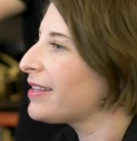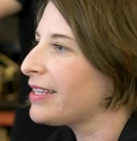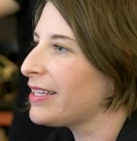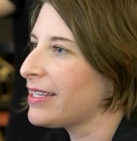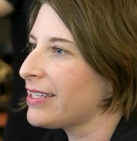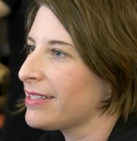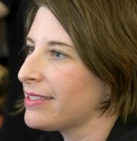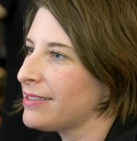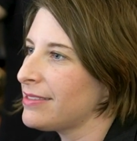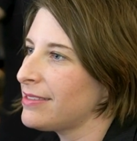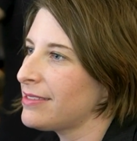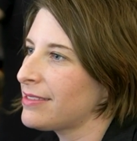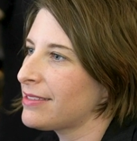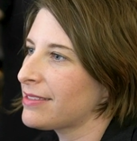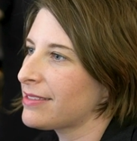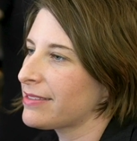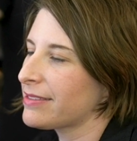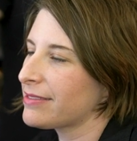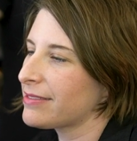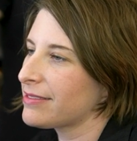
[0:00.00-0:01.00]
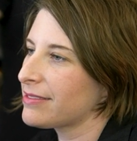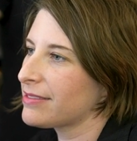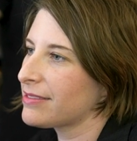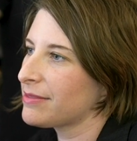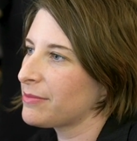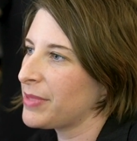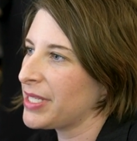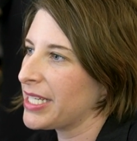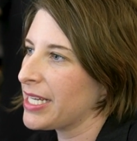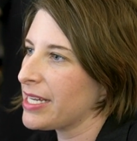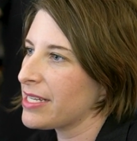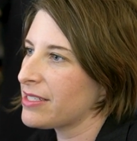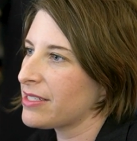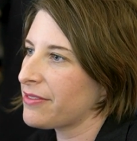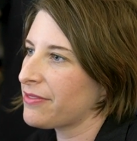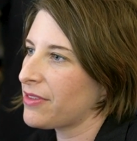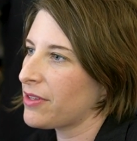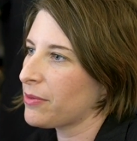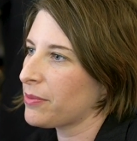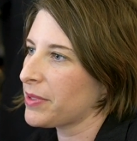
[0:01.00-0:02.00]
these. Because
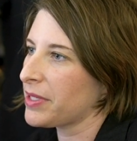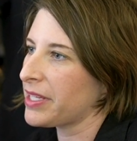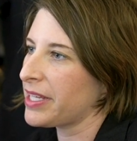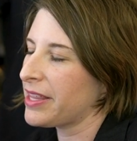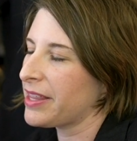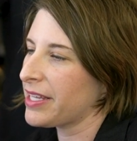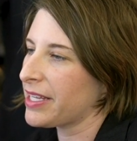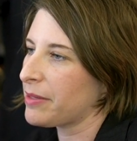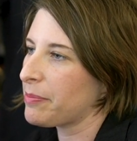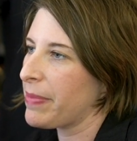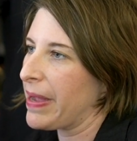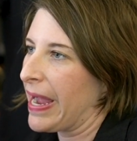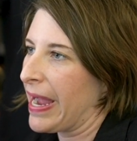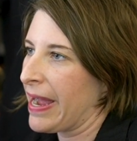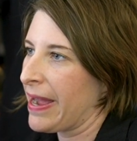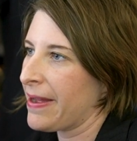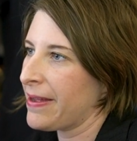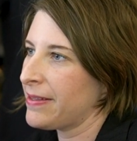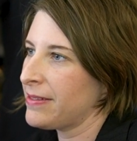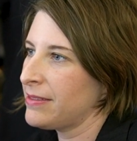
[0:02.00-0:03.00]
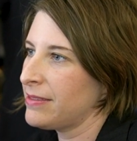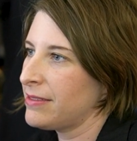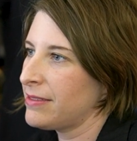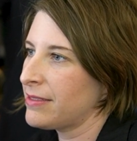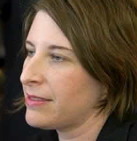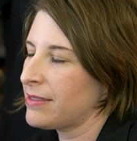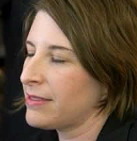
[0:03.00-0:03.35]
of the really thick pads.